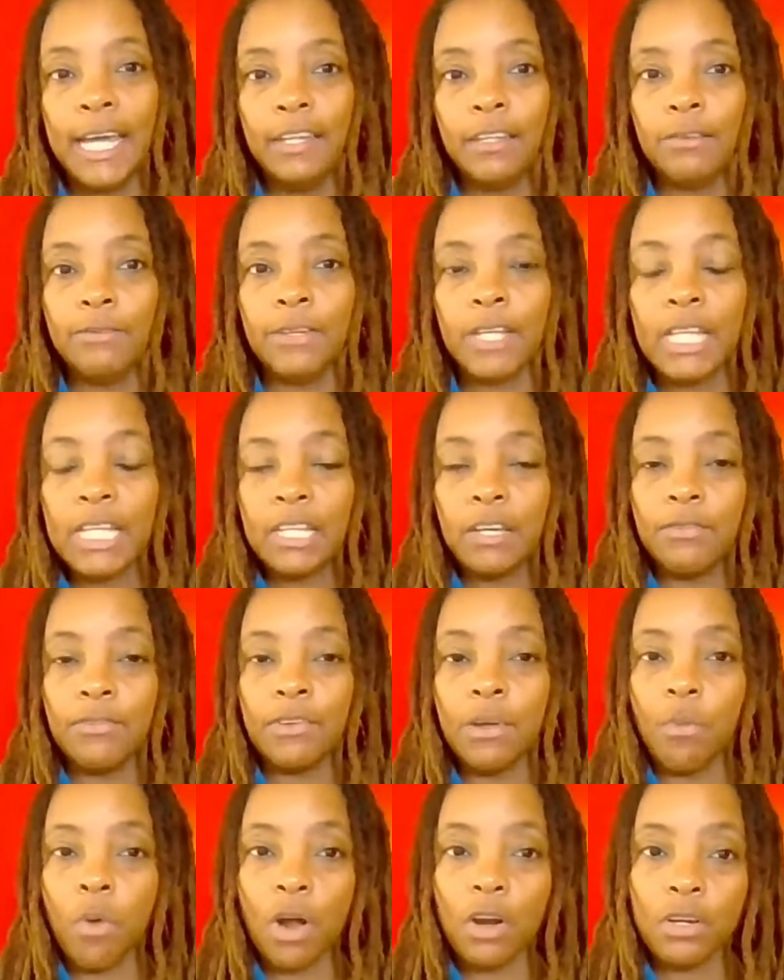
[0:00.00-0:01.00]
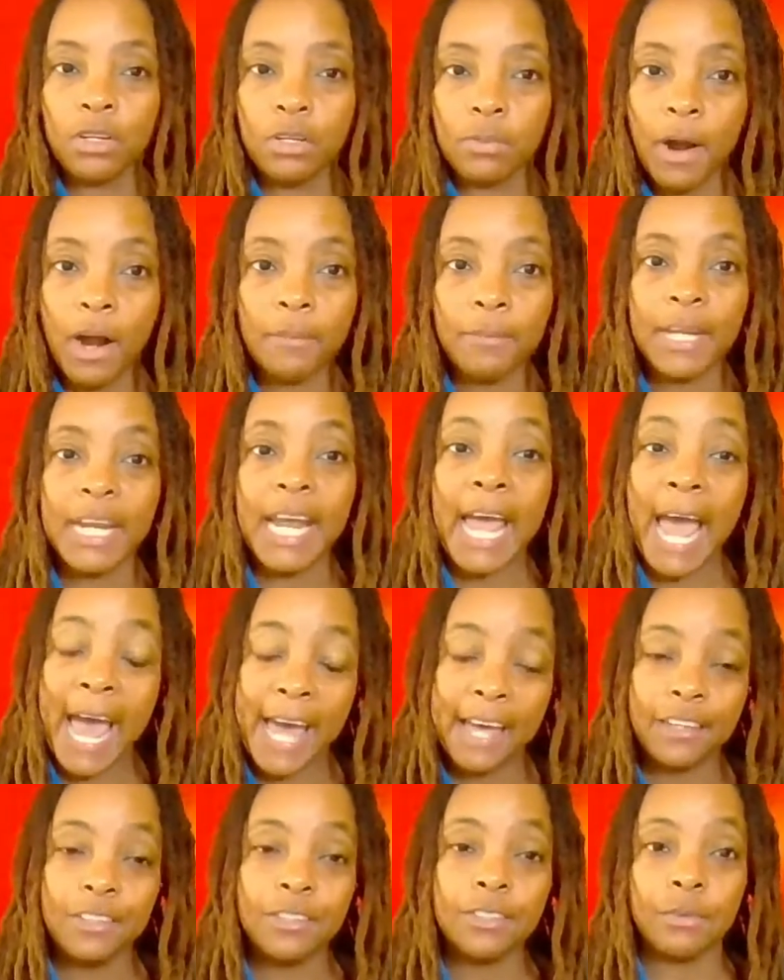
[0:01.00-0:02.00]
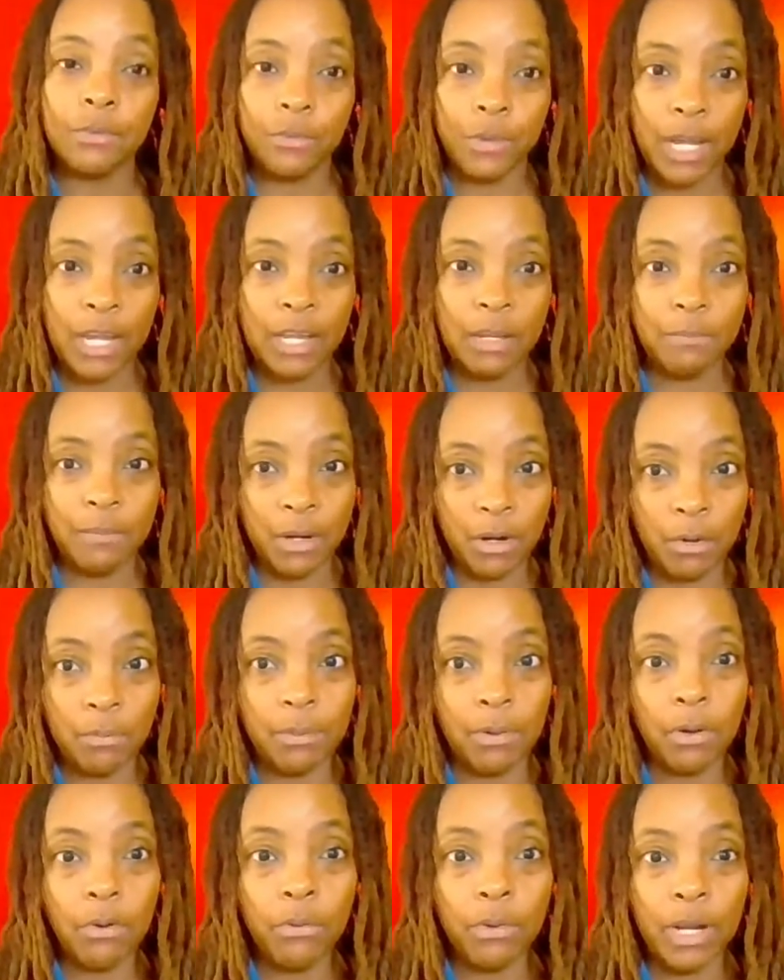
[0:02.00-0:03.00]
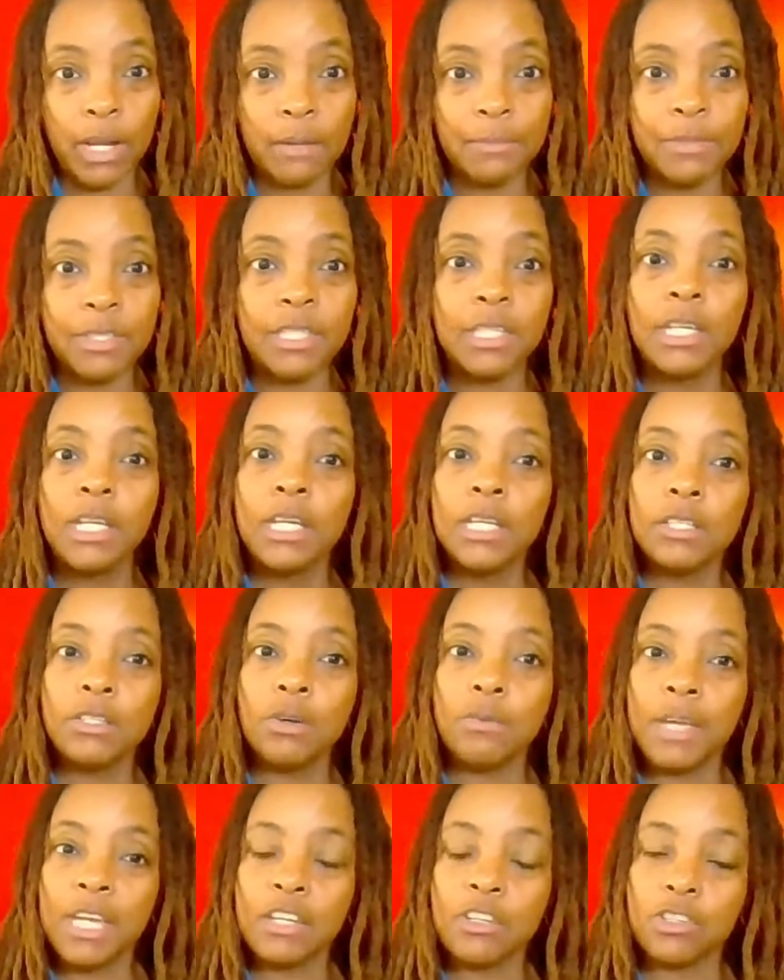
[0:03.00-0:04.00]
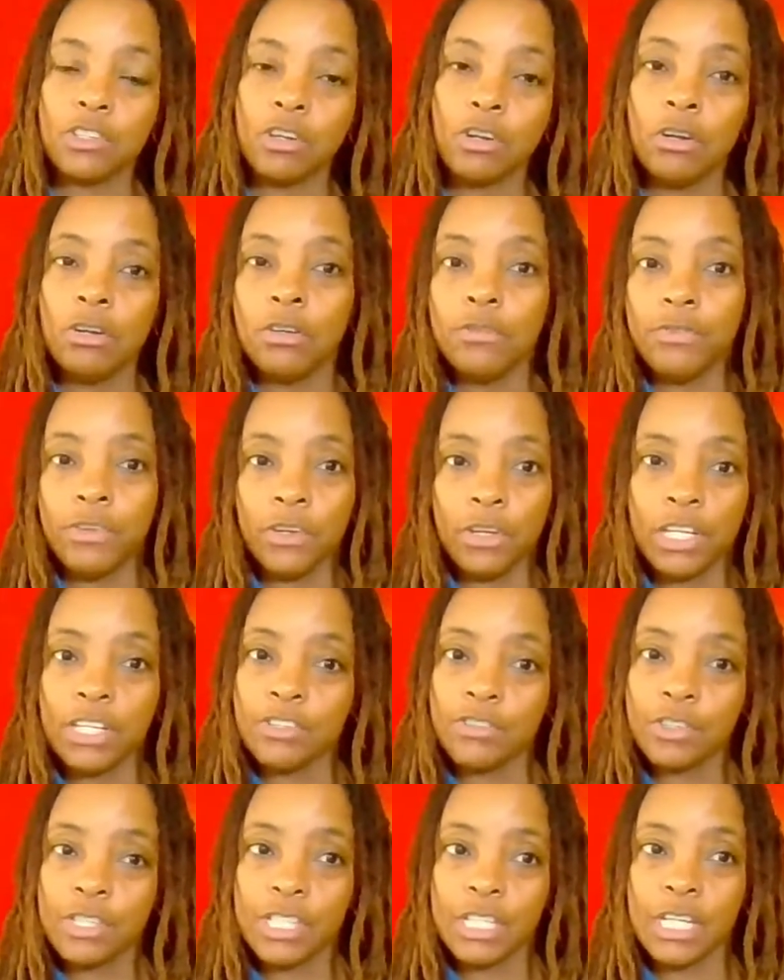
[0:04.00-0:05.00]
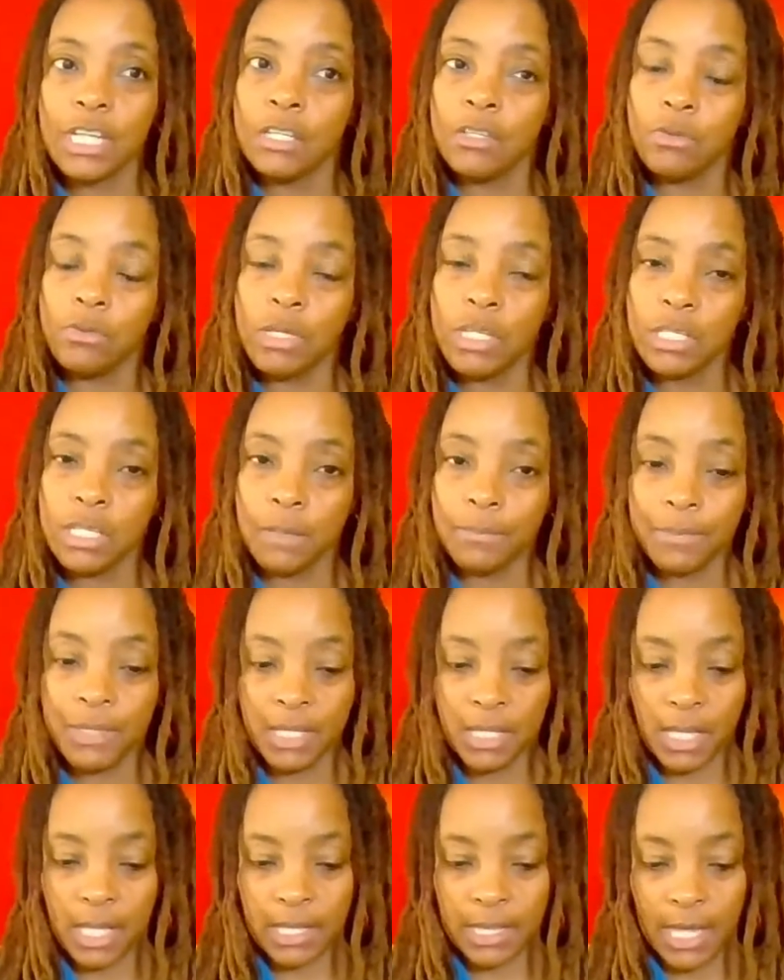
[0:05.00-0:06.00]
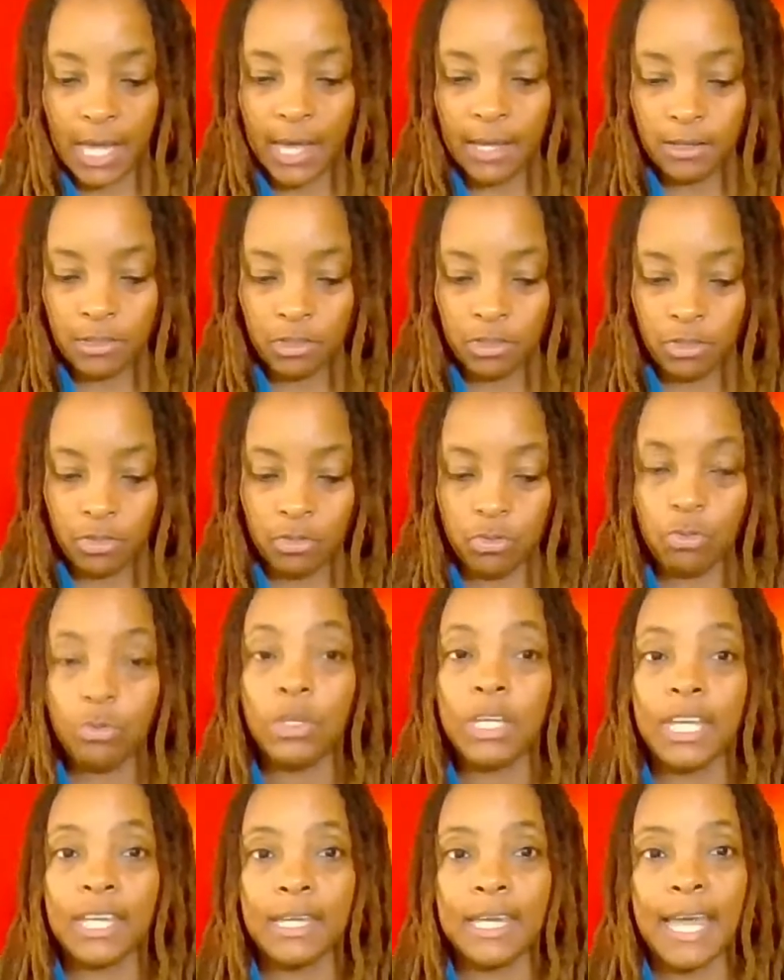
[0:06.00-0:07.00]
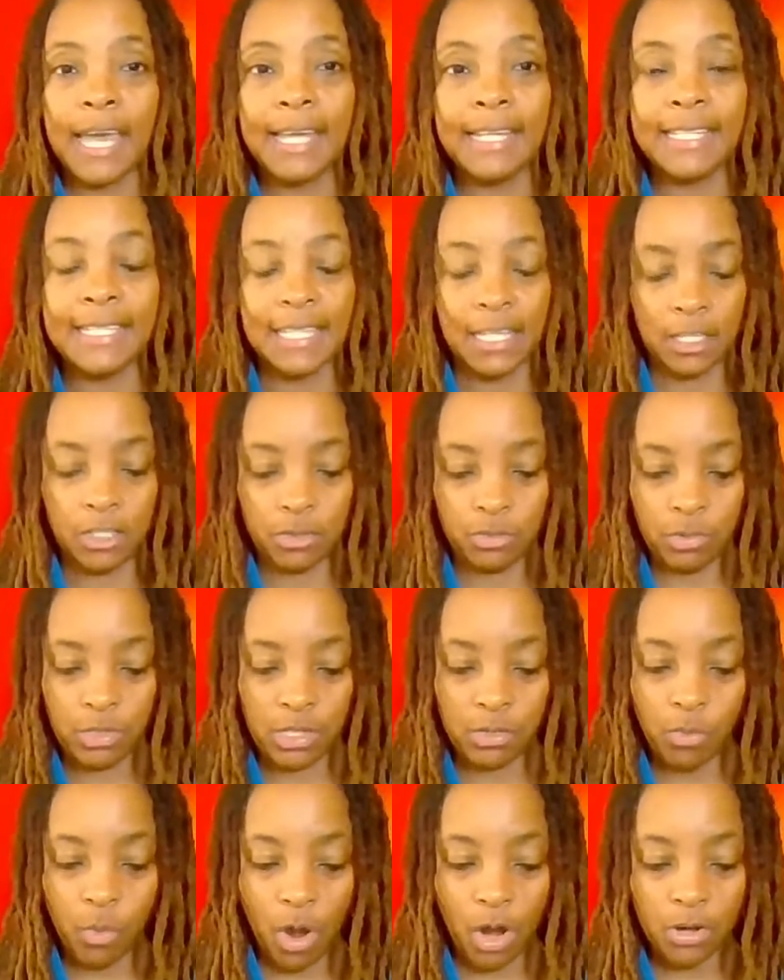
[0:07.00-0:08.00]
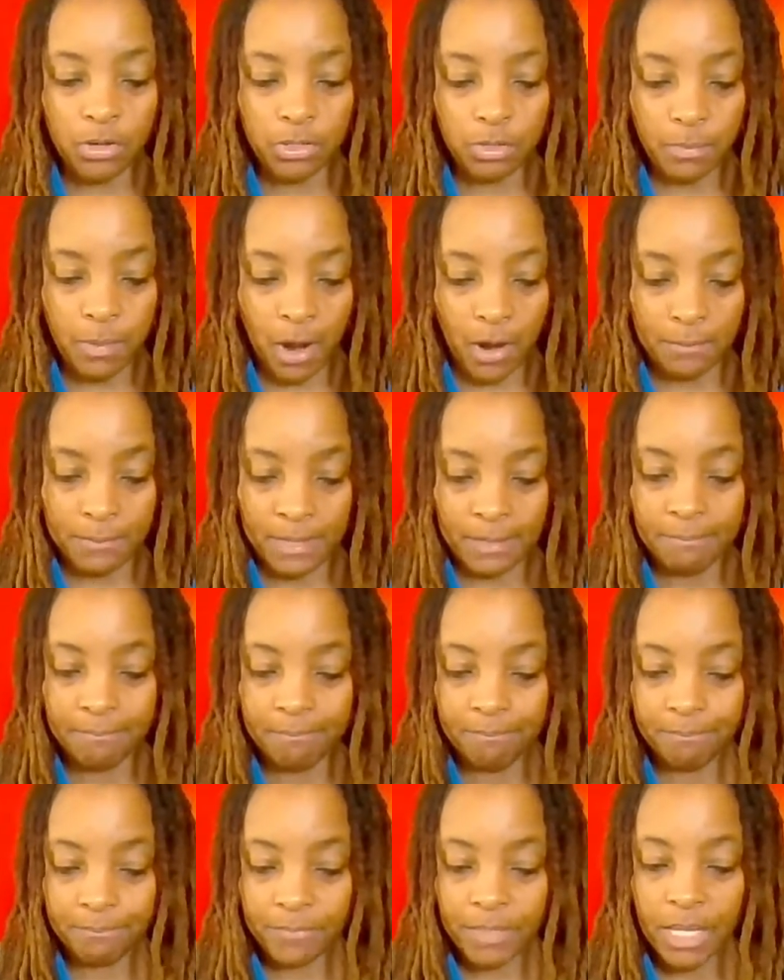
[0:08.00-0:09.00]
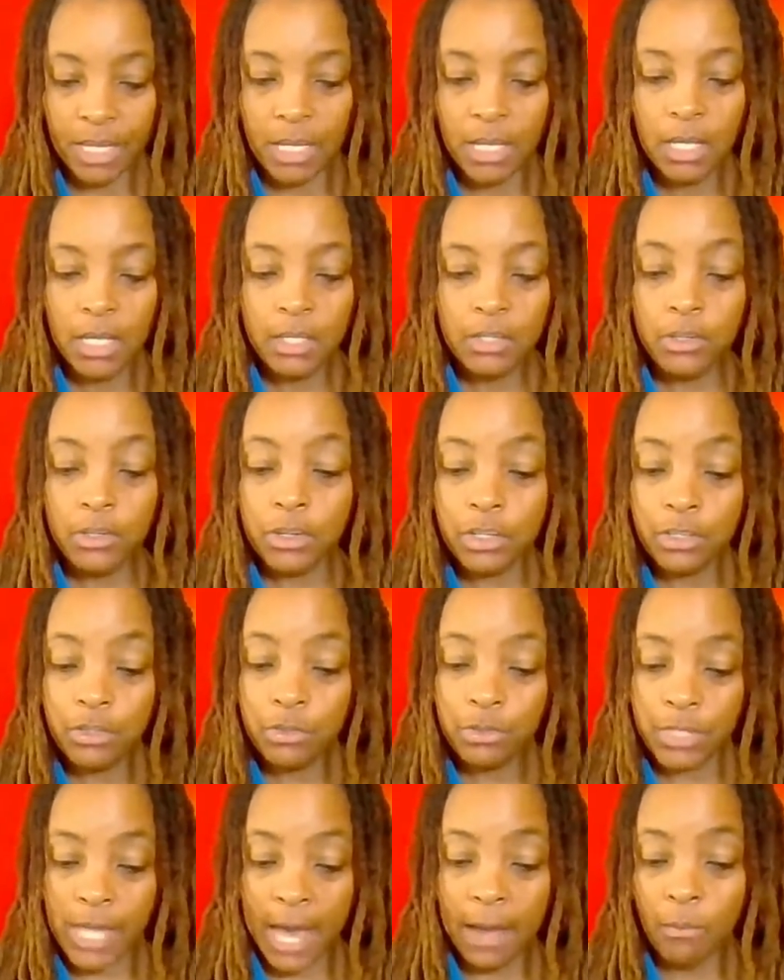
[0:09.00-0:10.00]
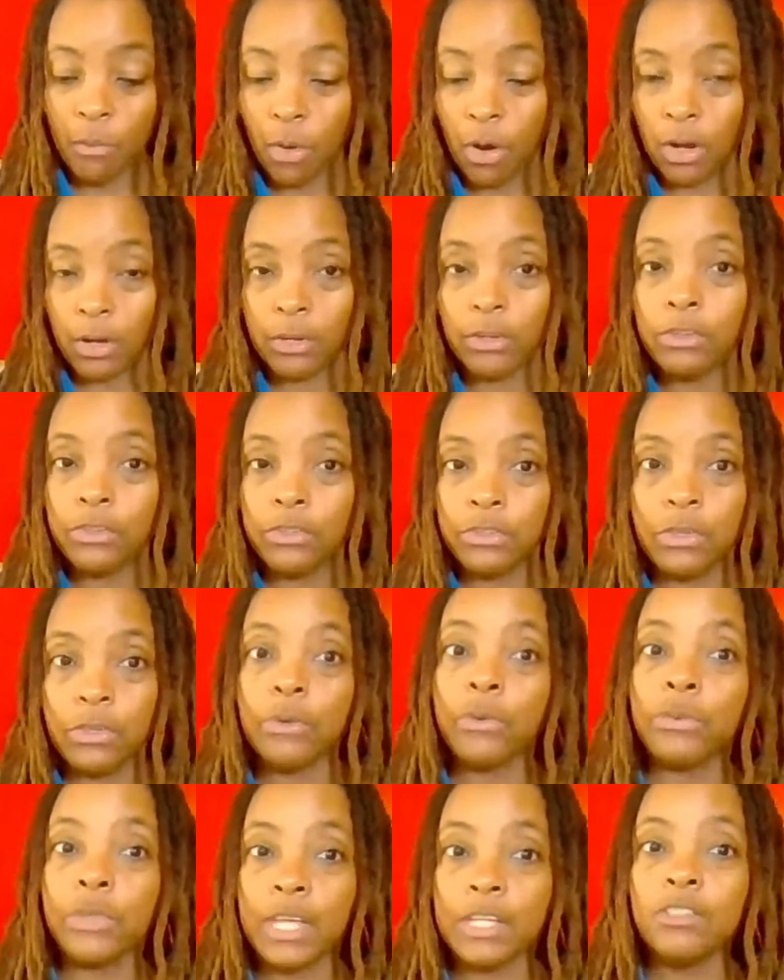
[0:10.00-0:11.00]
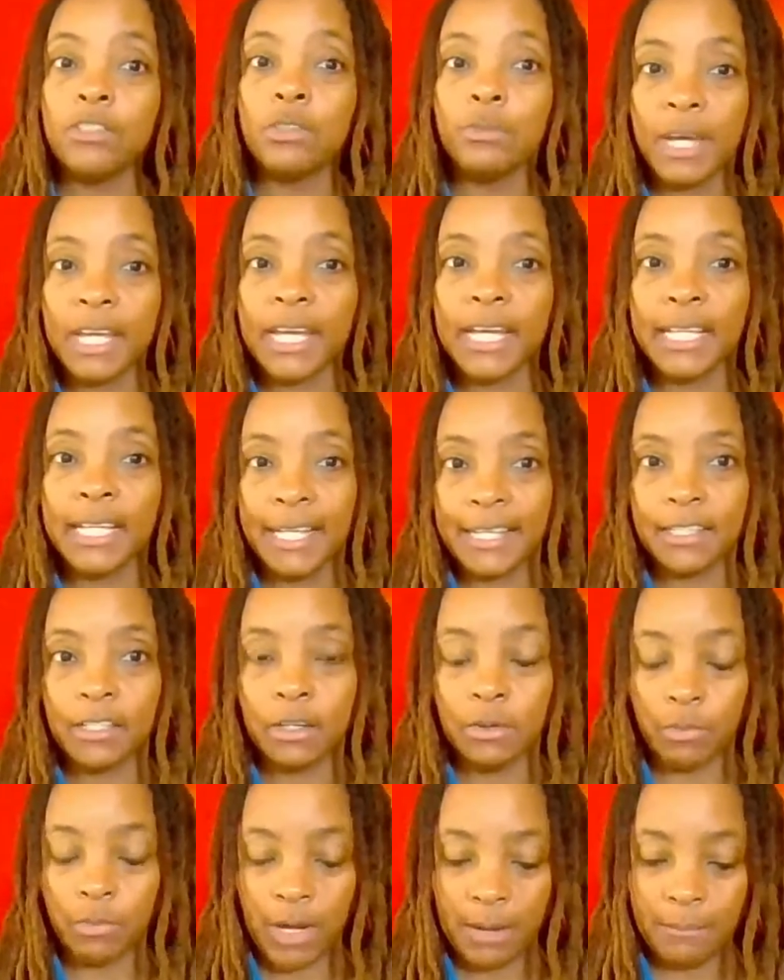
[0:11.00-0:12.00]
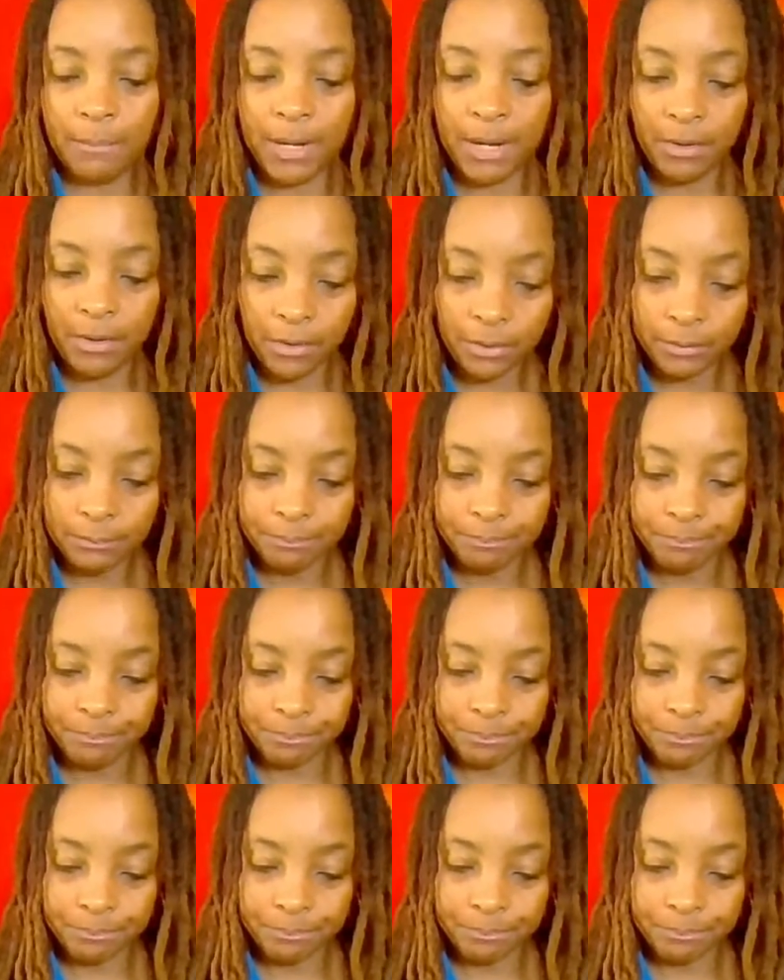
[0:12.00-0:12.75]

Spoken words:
And the Philadelphia Water Department has rain barrel programs. So make sure if you're interested in doing something like that, you get in touch with the water department. You can use that water so that you might collect in a rain barrel